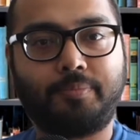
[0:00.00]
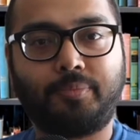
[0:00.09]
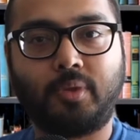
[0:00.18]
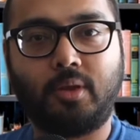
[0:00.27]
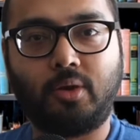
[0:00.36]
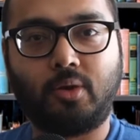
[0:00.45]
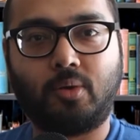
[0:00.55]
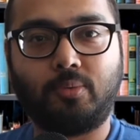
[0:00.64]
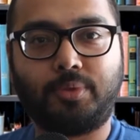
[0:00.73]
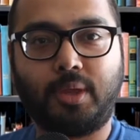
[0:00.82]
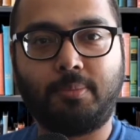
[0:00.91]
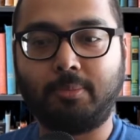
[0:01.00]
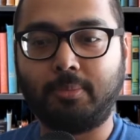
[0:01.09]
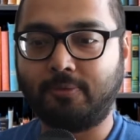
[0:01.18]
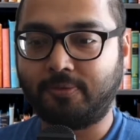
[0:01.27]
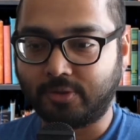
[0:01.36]
They made
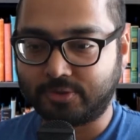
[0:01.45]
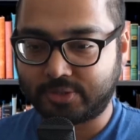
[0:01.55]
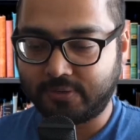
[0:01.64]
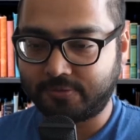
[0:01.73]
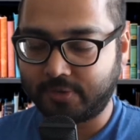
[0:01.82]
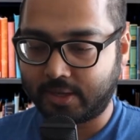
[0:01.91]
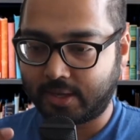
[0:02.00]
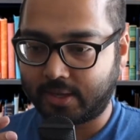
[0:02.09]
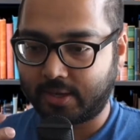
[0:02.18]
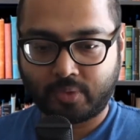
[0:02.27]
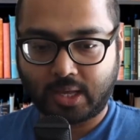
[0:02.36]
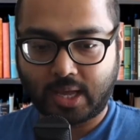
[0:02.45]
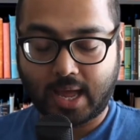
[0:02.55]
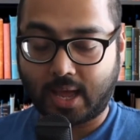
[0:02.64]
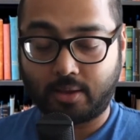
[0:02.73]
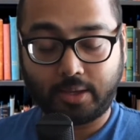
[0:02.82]
me feel safe again.
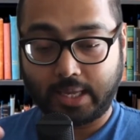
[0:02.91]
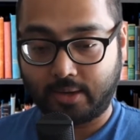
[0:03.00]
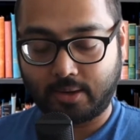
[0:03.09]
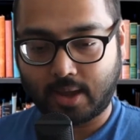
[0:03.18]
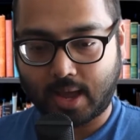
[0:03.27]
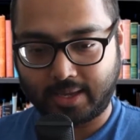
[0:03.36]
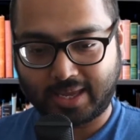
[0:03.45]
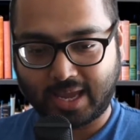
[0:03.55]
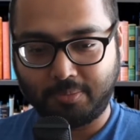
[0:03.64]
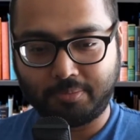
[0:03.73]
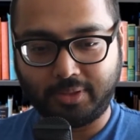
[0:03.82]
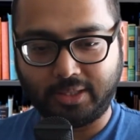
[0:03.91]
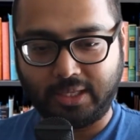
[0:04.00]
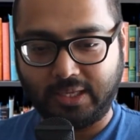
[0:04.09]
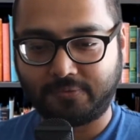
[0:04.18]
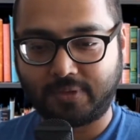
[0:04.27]
Again, I can't
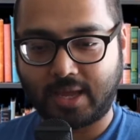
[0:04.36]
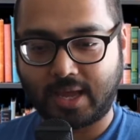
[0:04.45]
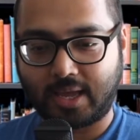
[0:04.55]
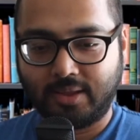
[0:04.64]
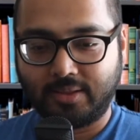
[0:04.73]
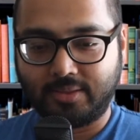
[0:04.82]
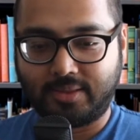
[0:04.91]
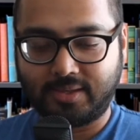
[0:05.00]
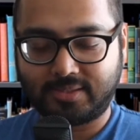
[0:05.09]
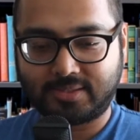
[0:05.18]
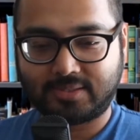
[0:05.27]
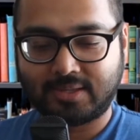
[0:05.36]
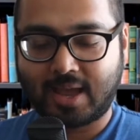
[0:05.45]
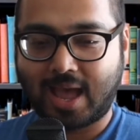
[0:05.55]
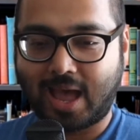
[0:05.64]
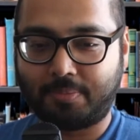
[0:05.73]
believe that this
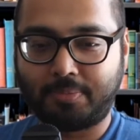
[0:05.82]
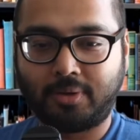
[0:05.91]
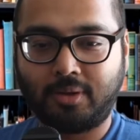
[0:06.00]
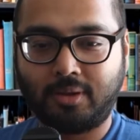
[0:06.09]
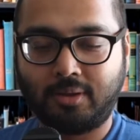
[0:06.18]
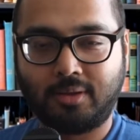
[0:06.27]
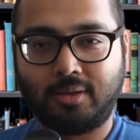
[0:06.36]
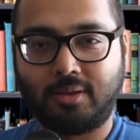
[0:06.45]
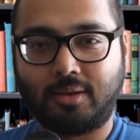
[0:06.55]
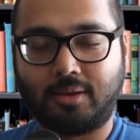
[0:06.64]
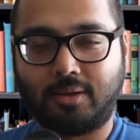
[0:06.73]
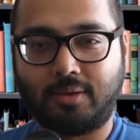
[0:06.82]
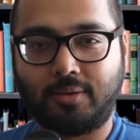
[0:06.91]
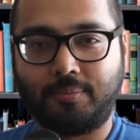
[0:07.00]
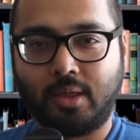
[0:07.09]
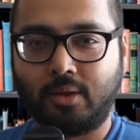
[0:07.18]
happened.
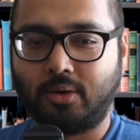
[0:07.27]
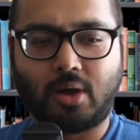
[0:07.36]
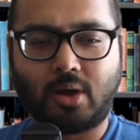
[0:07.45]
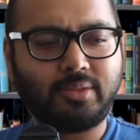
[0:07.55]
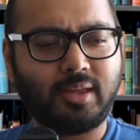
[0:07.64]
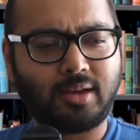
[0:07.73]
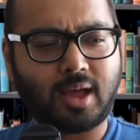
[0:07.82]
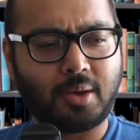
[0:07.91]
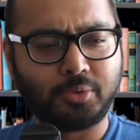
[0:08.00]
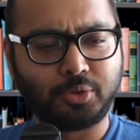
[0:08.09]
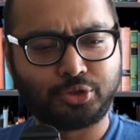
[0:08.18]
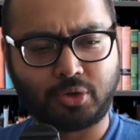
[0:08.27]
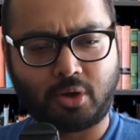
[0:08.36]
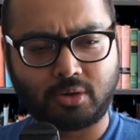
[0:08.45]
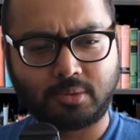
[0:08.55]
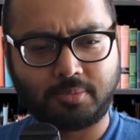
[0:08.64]
Not that I was
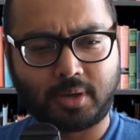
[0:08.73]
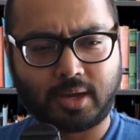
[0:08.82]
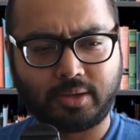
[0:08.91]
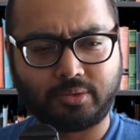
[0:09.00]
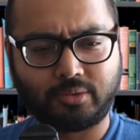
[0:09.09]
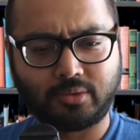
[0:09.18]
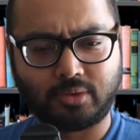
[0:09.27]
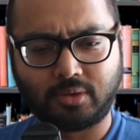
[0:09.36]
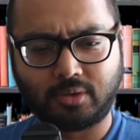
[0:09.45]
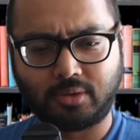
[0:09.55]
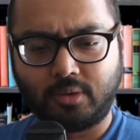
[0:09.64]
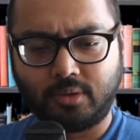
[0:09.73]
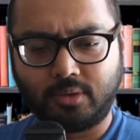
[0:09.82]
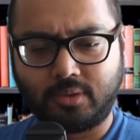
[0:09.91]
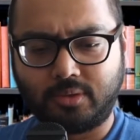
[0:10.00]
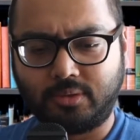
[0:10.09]
shocked by the
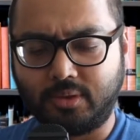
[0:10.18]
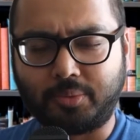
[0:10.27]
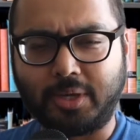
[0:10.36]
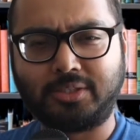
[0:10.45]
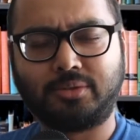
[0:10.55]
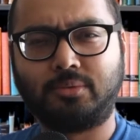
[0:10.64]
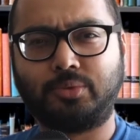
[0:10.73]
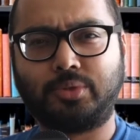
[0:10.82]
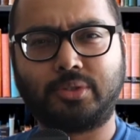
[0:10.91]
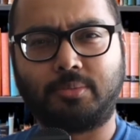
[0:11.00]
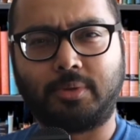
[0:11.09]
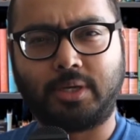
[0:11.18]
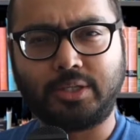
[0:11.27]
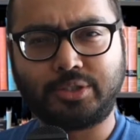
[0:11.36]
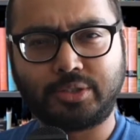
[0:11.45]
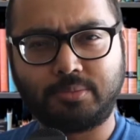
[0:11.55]
racial
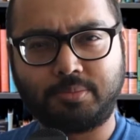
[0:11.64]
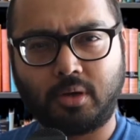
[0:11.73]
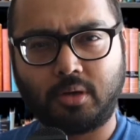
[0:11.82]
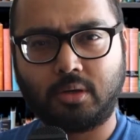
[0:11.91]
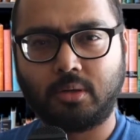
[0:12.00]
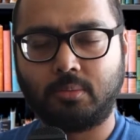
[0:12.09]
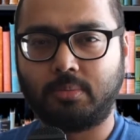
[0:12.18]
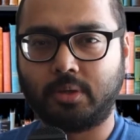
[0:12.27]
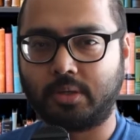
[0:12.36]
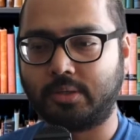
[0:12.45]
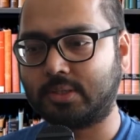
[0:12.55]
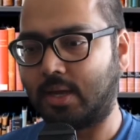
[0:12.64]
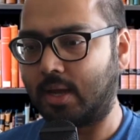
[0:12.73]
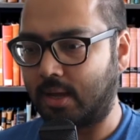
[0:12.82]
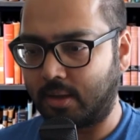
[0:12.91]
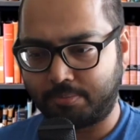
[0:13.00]
discrimination part, because
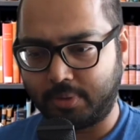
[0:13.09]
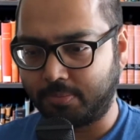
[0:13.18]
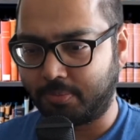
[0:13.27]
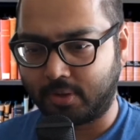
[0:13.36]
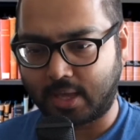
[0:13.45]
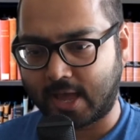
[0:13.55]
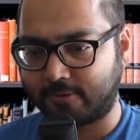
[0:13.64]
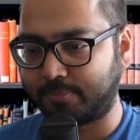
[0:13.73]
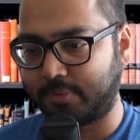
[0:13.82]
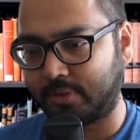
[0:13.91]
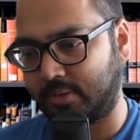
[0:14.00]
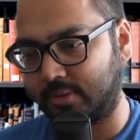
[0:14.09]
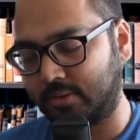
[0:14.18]
people have been